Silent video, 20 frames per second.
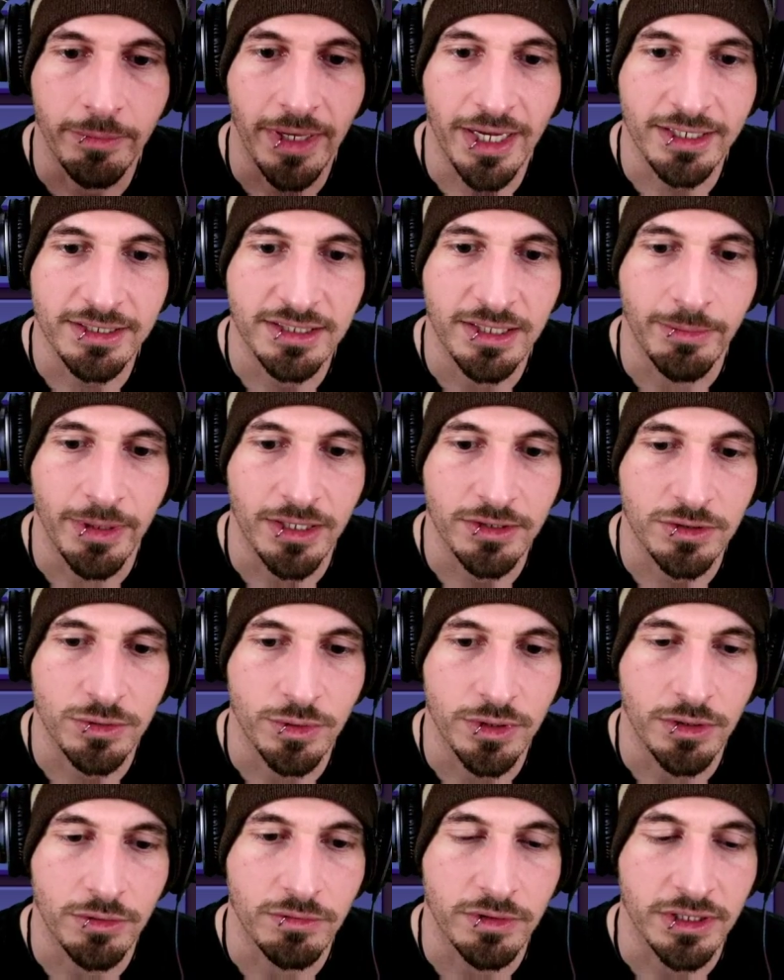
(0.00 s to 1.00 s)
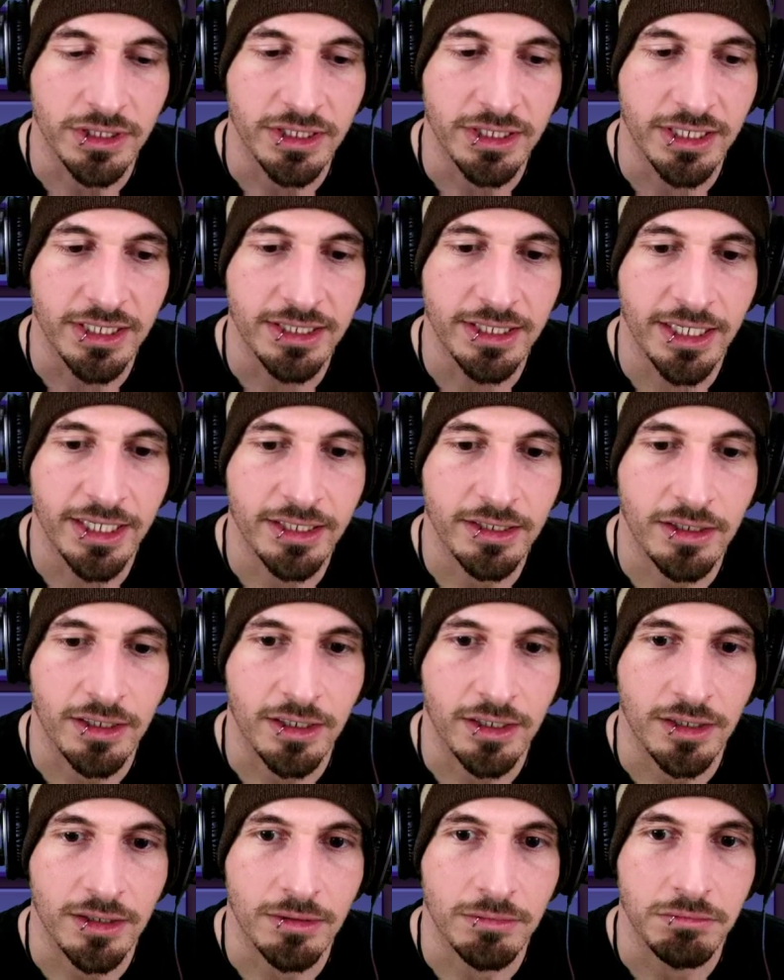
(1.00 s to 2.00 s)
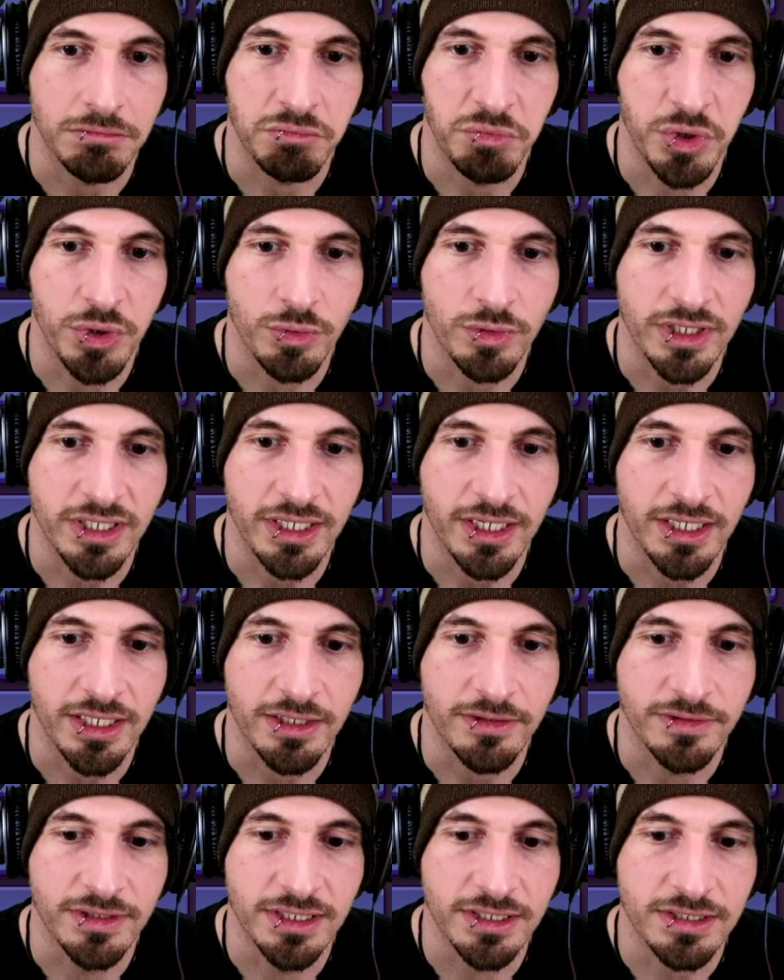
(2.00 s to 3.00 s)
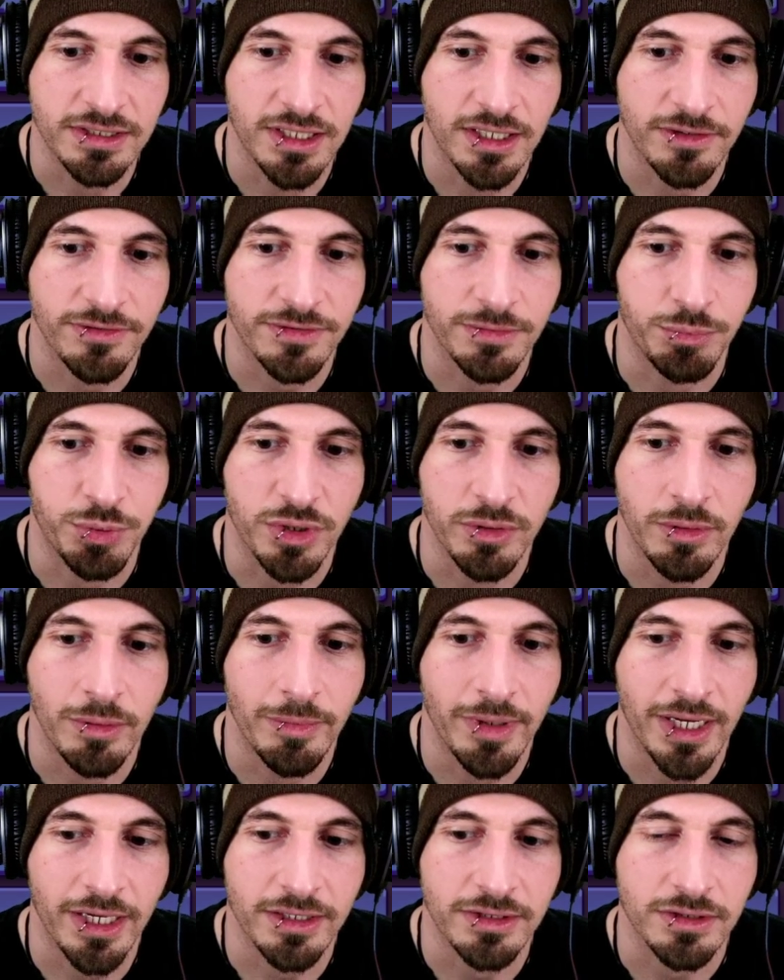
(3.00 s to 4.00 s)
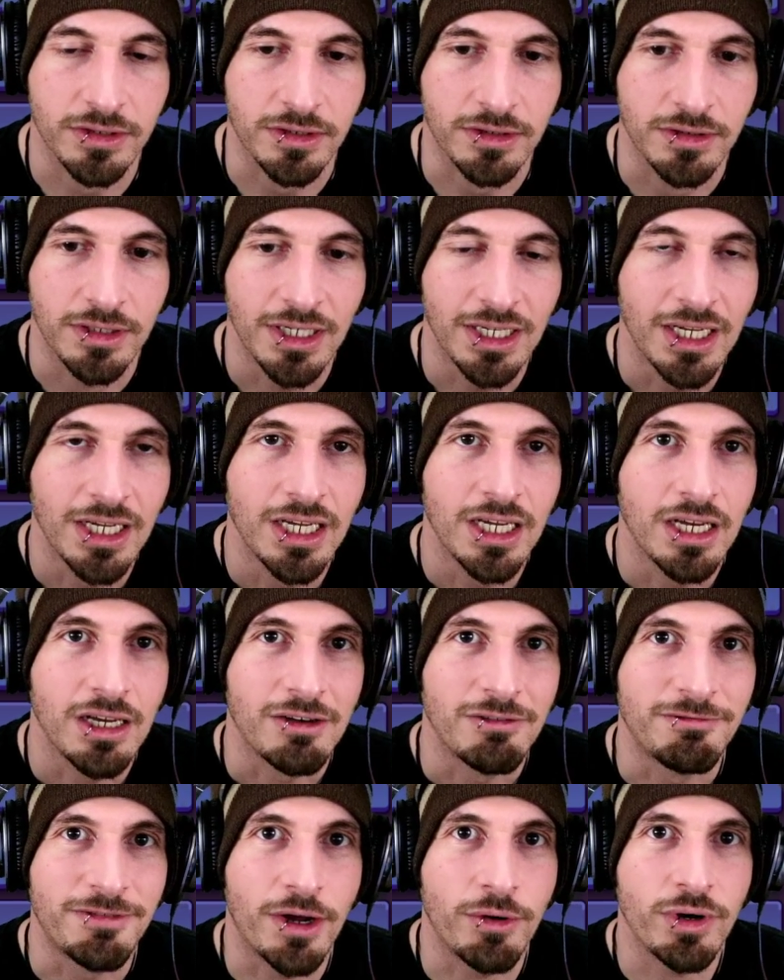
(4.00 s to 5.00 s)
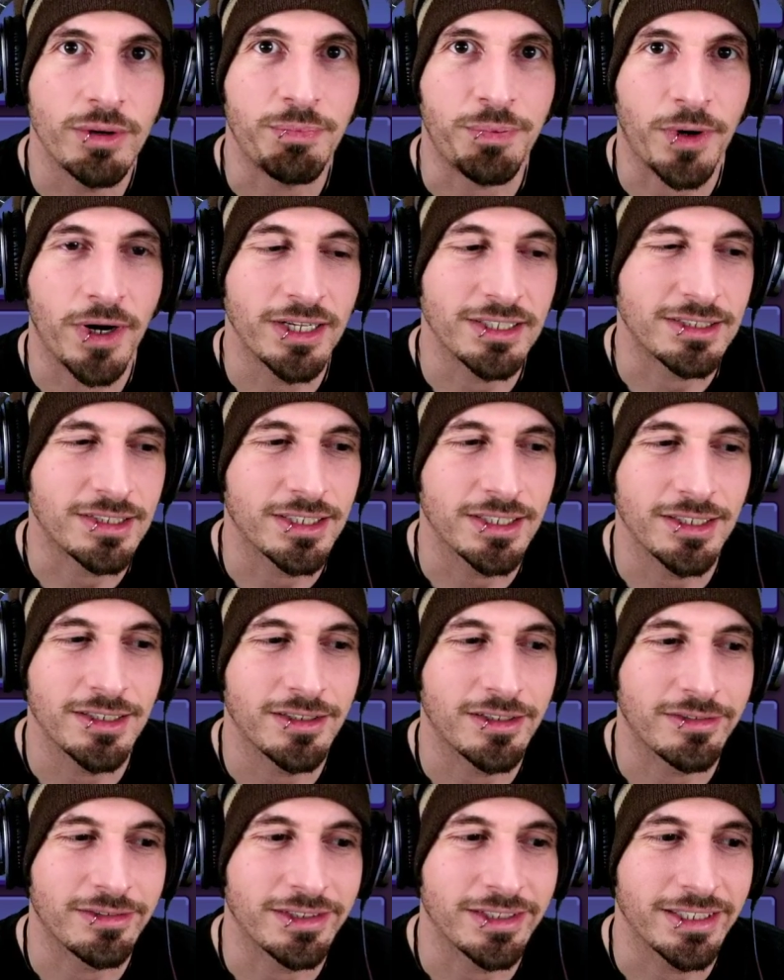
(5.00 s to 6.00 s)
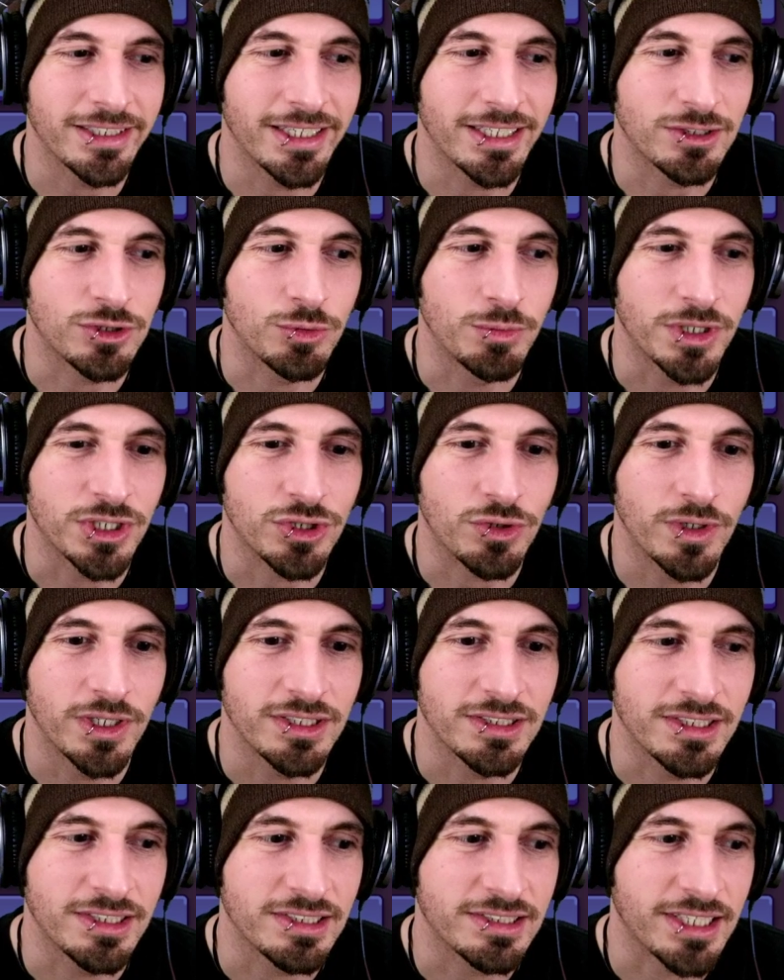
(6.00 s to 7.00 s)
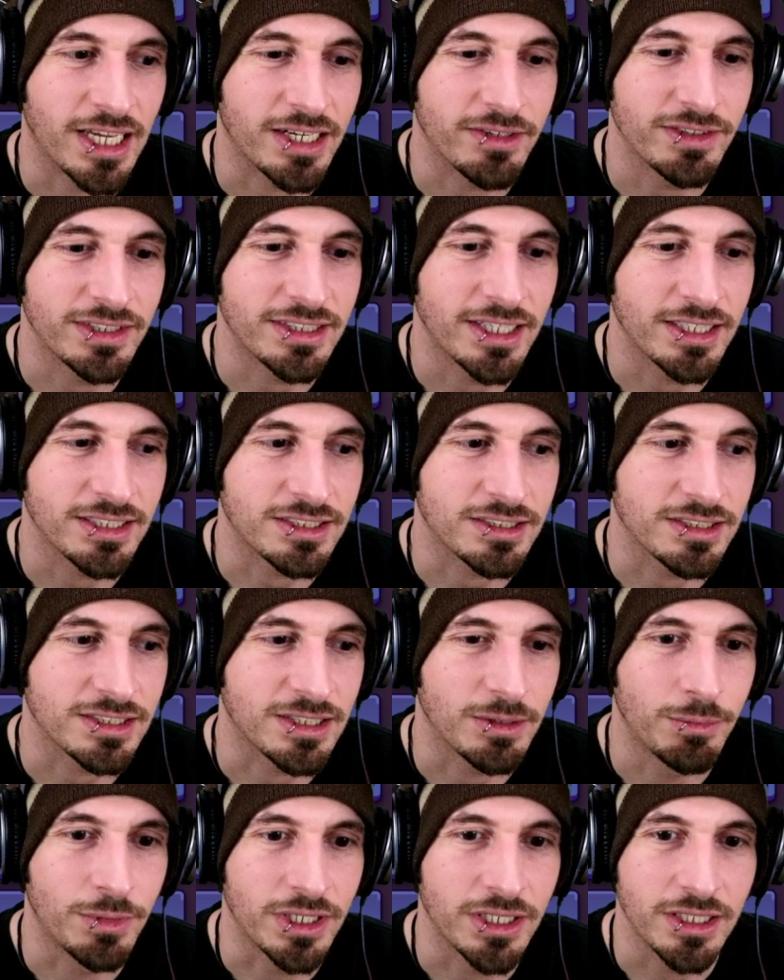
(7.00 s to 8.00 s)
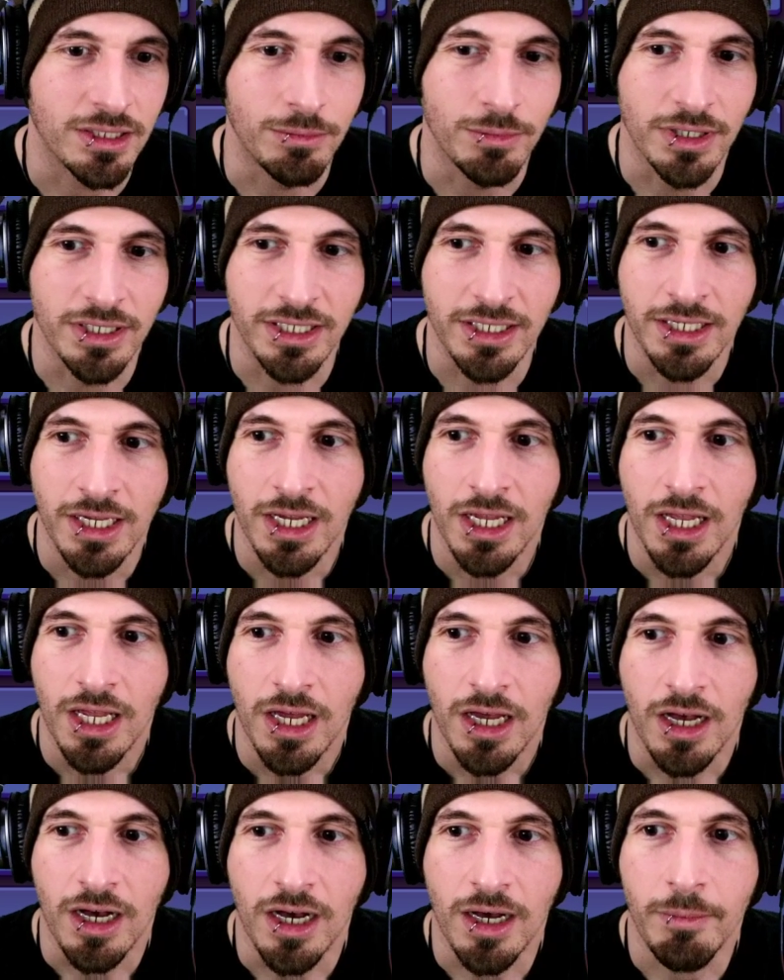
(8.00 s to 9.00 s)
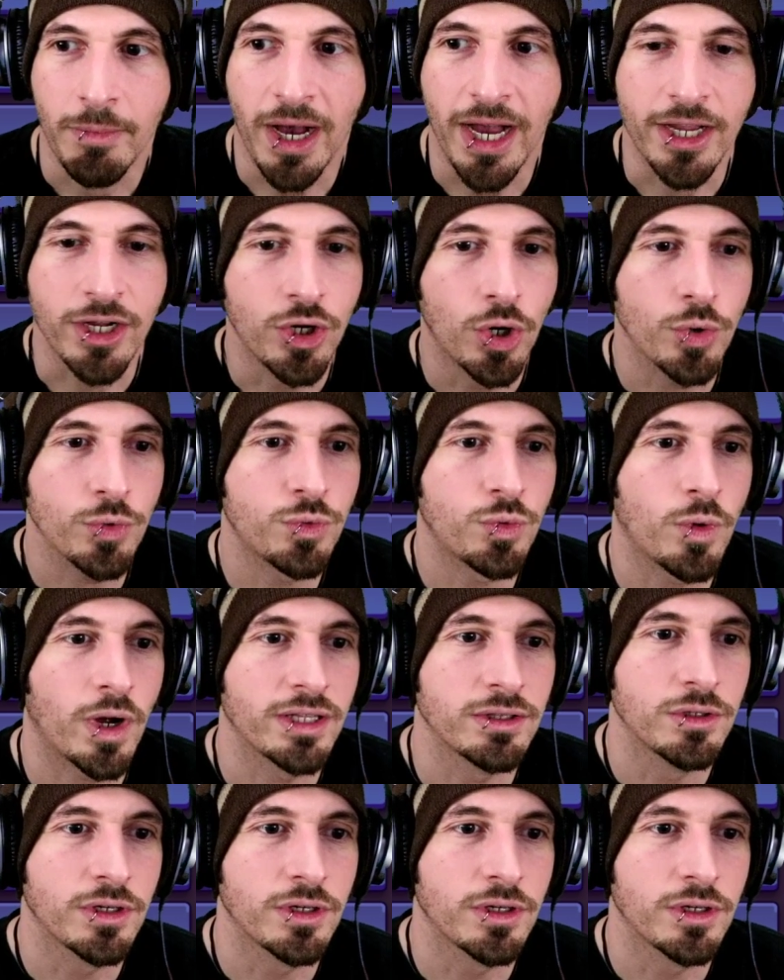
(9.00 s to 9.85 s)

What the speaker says: maxed him out, so we don't really need that. We don't need any of this stuff. The premium bags are very pricey. You don't really get too much craziness out of it. That's just the money. I go through, I